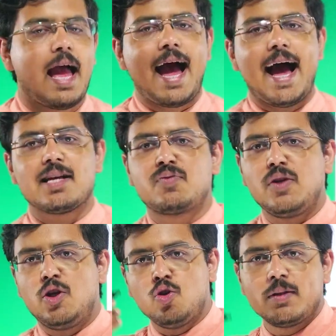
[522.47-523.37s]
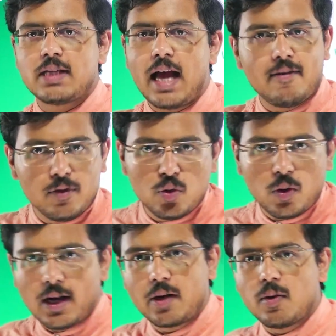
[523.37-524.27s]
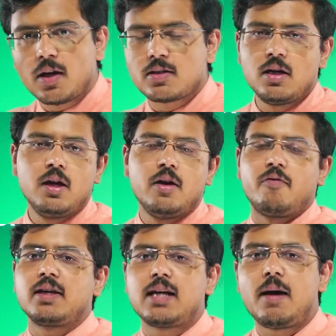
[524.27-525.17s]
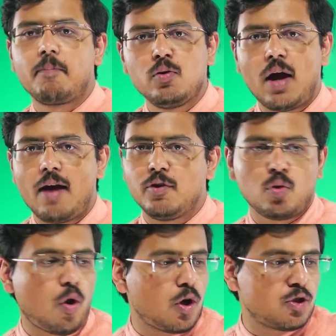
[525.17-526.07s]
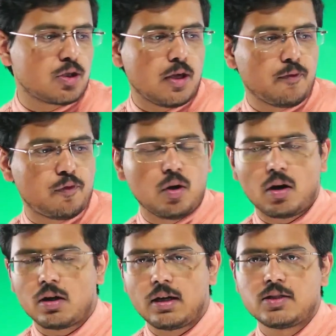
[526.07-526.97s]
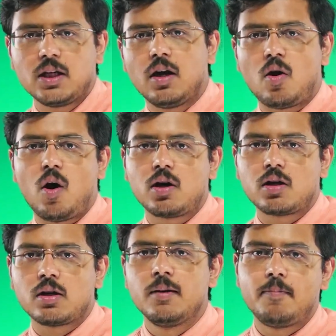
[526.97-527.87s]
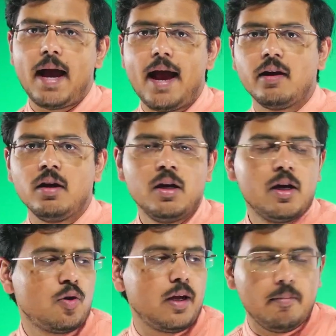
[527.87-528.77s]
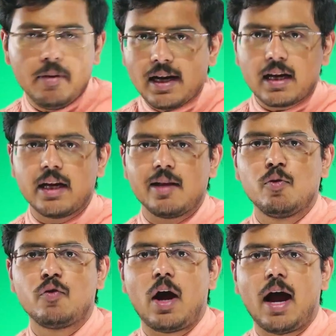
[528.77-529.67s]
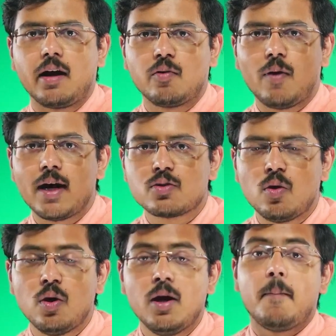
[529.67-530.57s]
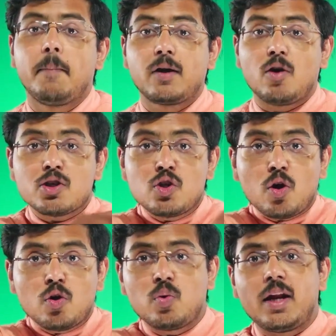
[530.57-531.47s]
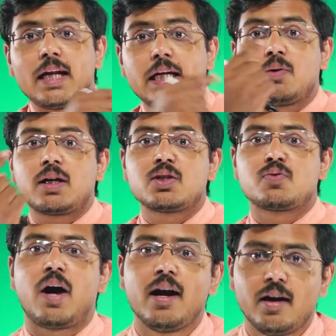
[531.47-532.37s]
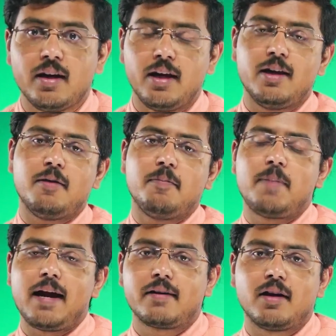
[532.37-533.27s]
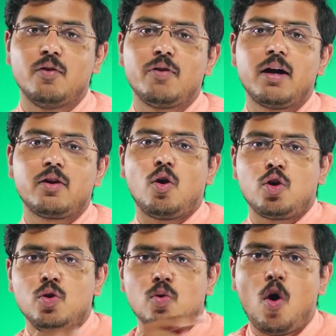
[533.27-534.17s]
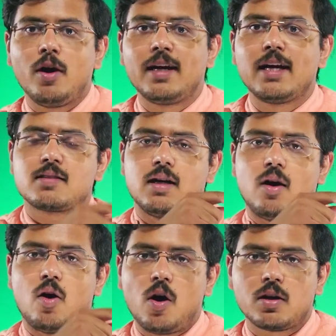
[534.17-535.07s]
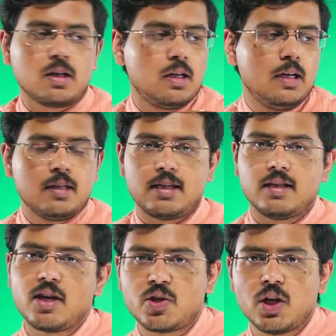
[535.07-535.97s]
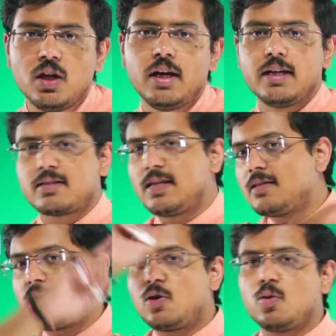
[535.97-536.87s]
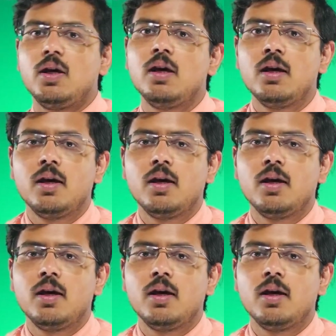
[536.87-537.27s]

as we humans have neural networks. For example, you have neurons. If you are touching a hot pan, you'll immediately remove your hand. Why so? Because your neural network is wired in a pattern where your neuron gets a hot sensation, it sends it to the